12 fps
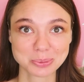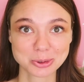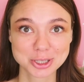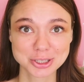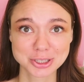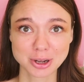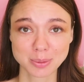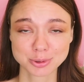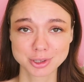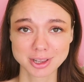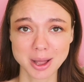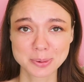like
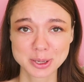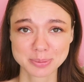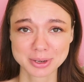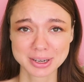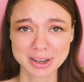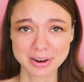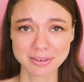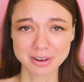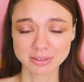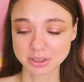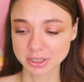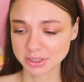bloody
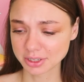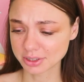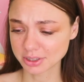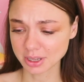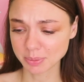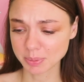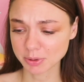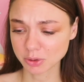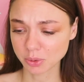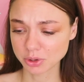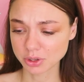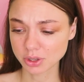paws. No, not
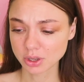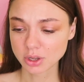red.